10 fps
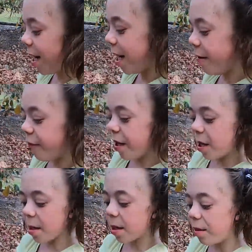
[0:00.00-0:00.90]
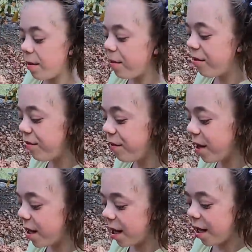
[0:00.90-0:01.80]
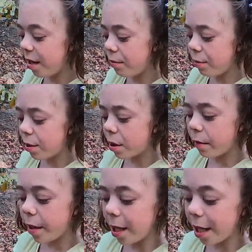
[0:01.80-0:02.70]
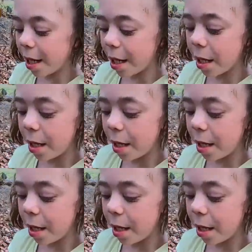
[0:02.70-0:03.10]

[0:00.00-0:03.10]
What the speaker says: This is so really weird.